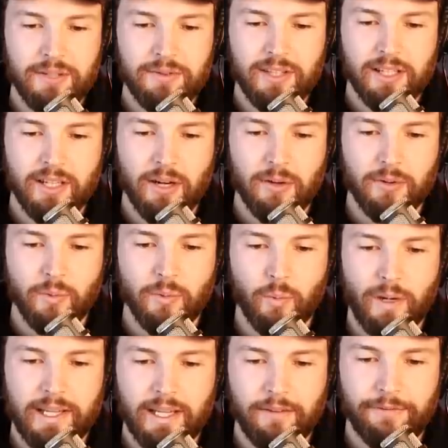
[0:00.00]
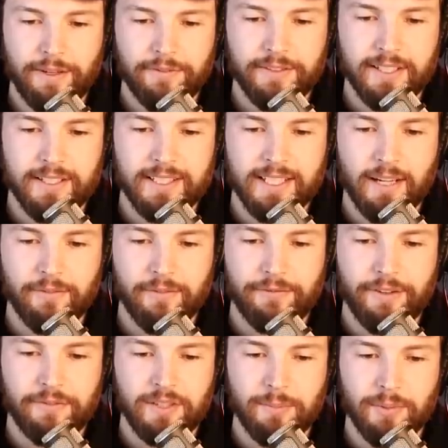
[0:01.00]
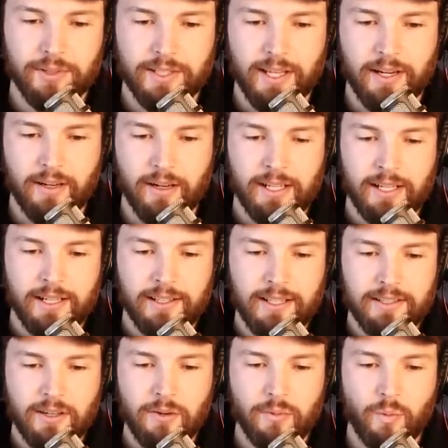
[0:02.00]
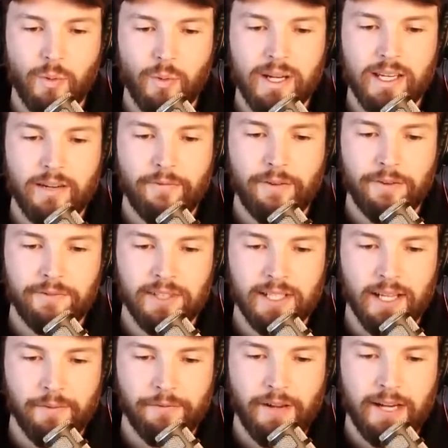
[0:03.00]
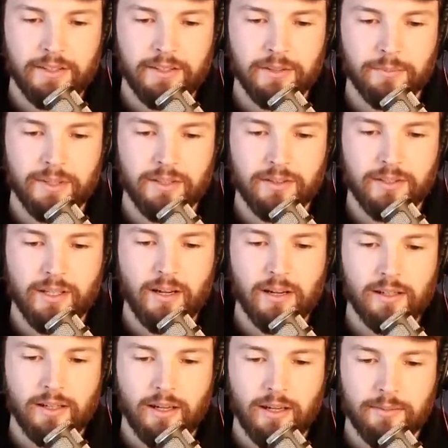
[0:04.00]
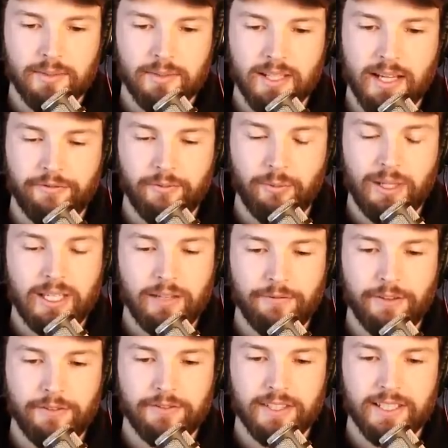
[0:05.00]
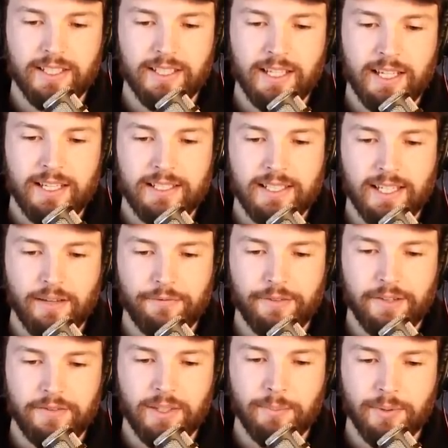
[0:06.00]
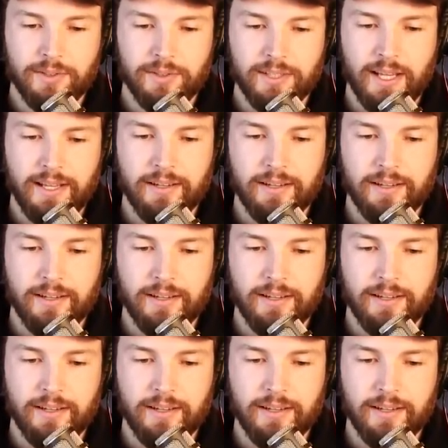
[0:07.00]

the code wiki fifty to get fifty percent off. That's code wiki fifty at factor meals dot com slash wiki fifty to get fifty percent